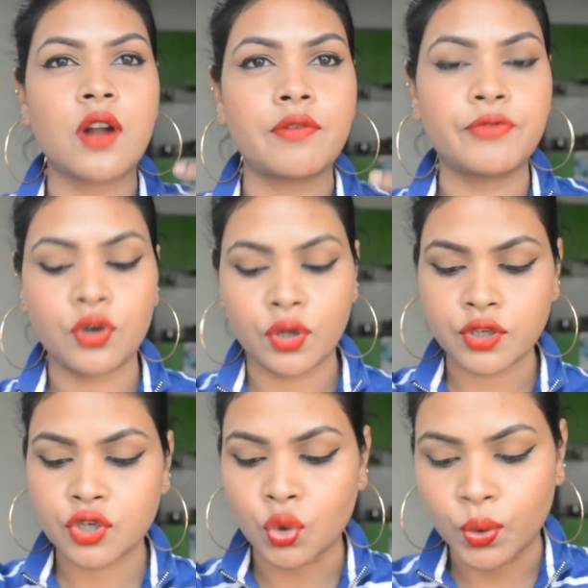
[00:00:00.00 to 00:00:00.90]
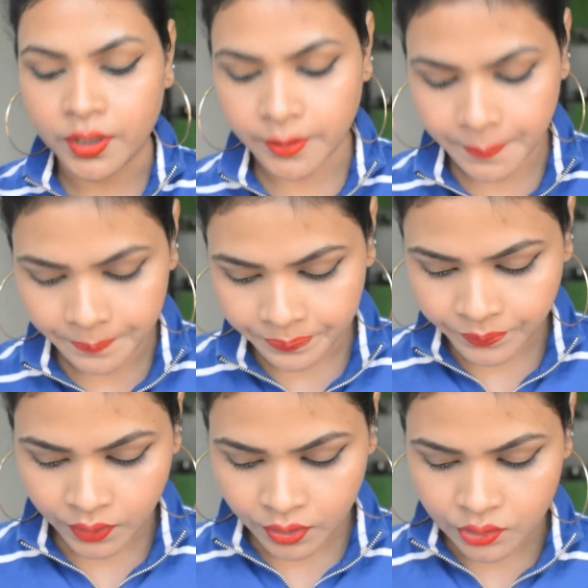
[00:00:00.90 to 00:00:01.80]
ruffle on the shoulder.
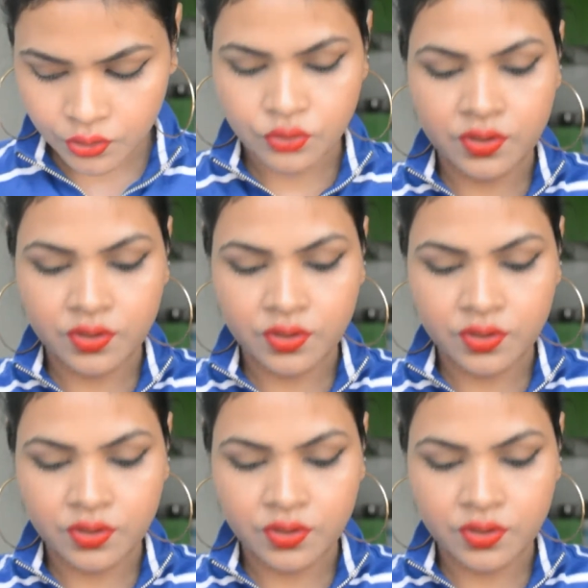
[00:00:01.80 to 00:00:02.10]
So